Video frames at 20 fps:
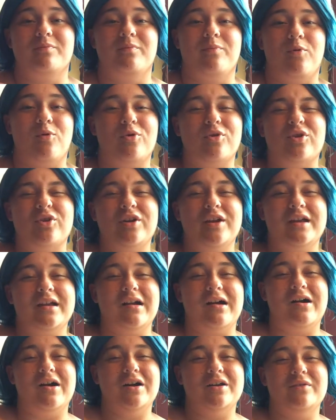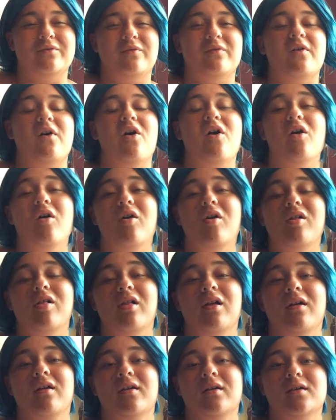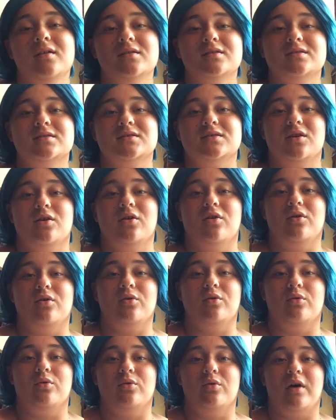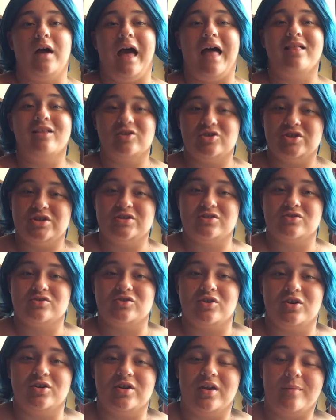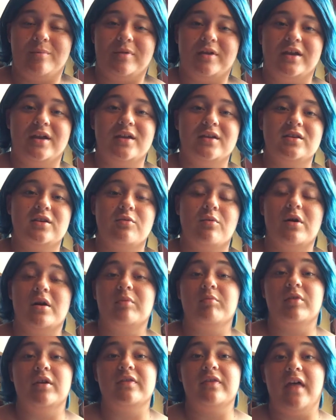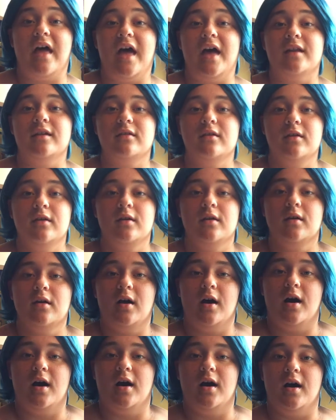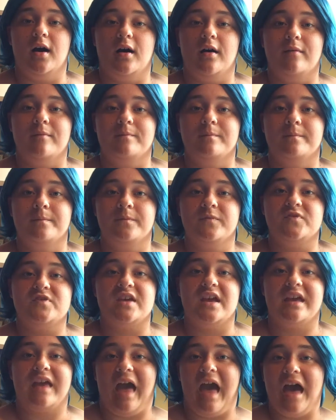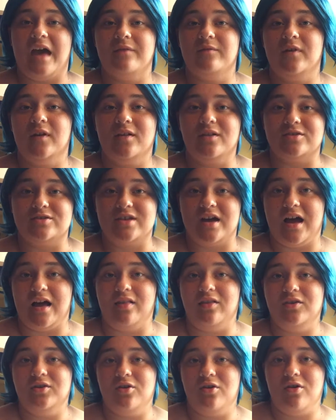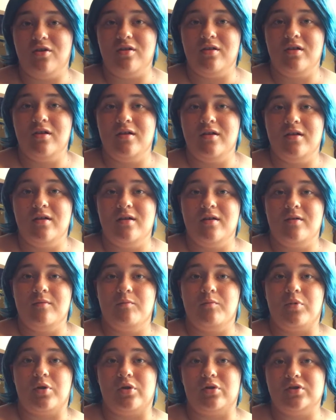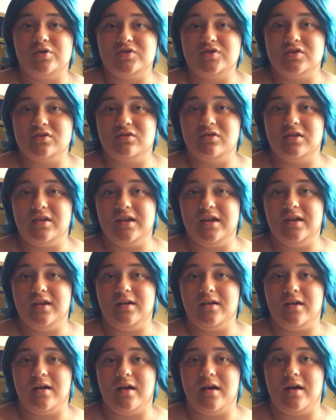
bordering on fall, so allergies are starting up again. You want to bring that. Take Advil or Tylenol. Personally,